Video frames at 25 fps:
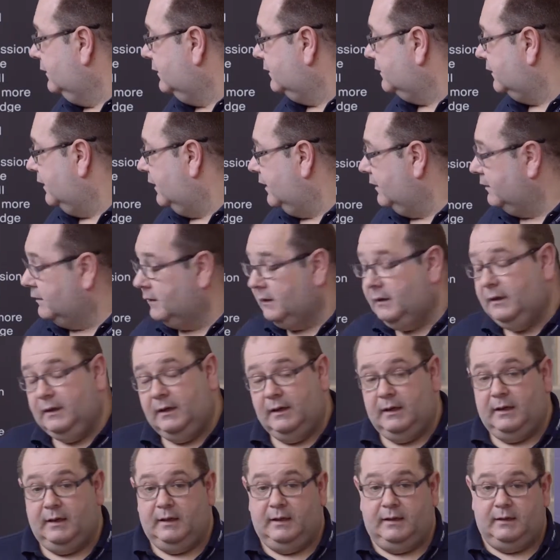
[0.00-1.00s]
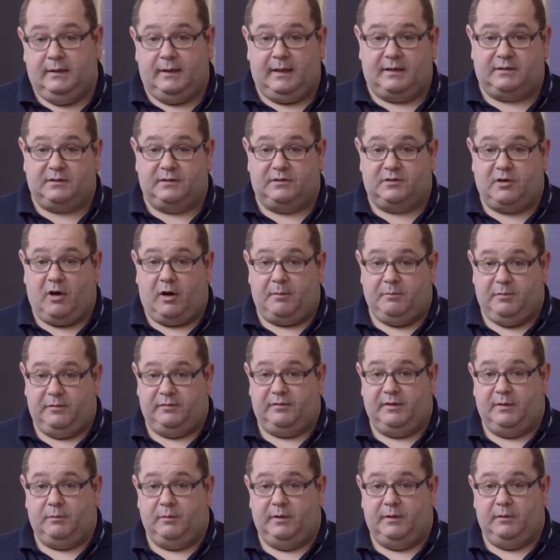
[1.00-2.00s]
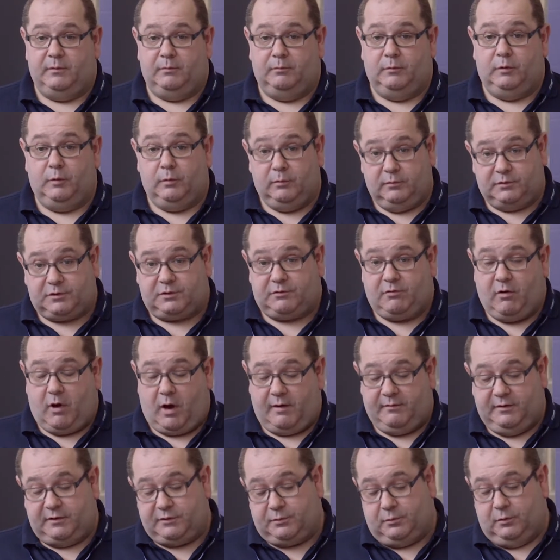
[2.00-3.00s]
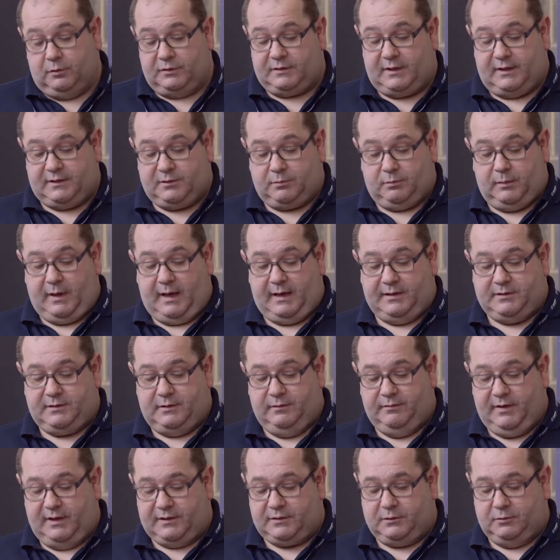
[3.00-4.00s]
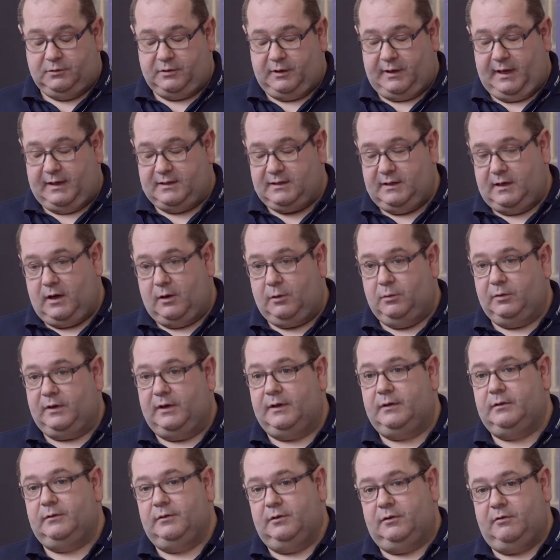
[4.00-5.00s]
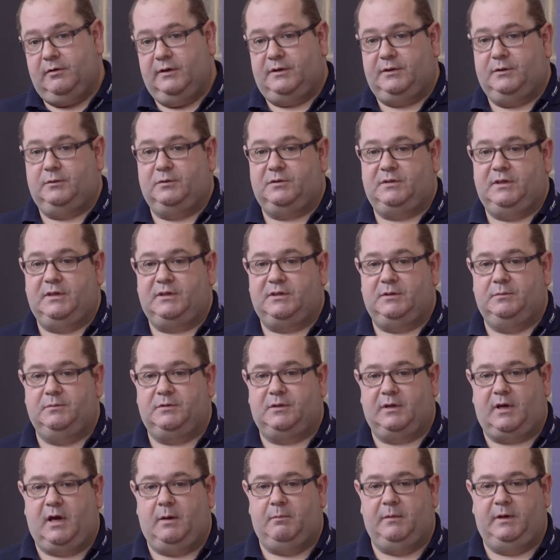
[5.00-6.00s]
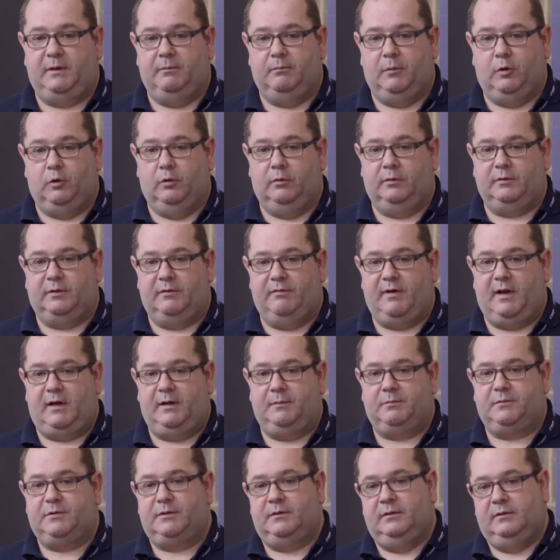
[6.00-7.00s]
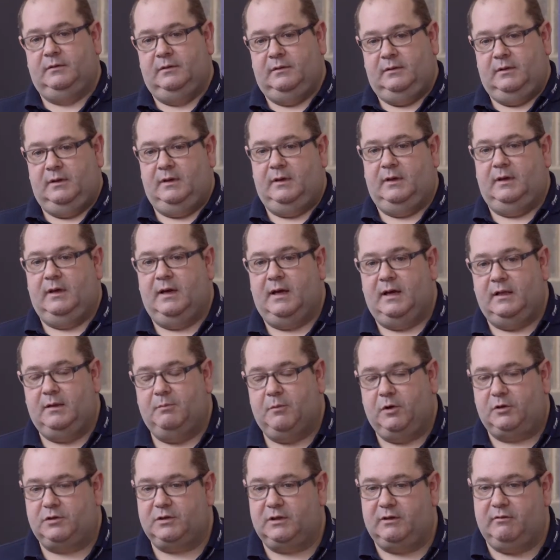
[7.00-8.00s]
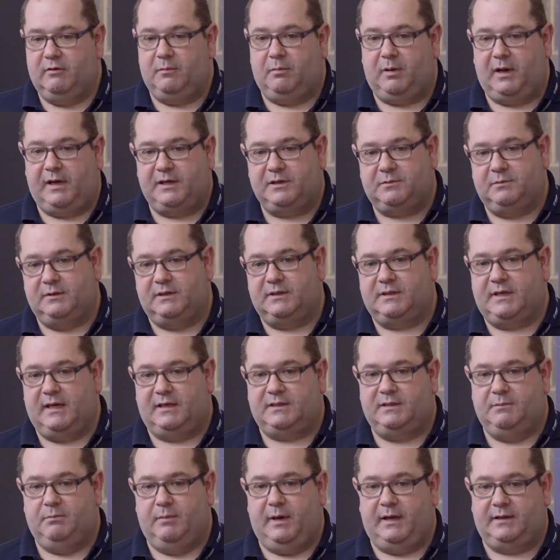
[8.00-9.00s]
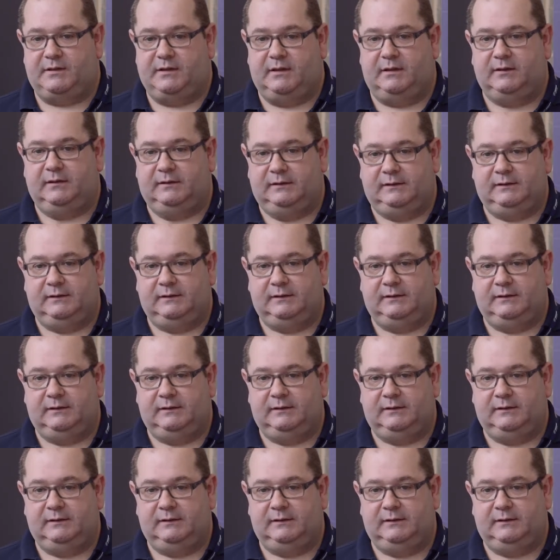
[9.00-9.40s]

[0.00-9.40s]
So that's the type of thing we're striving towards. As the vessels are getting older, the critical systems are becoming more developed and the modular replacement is getting better.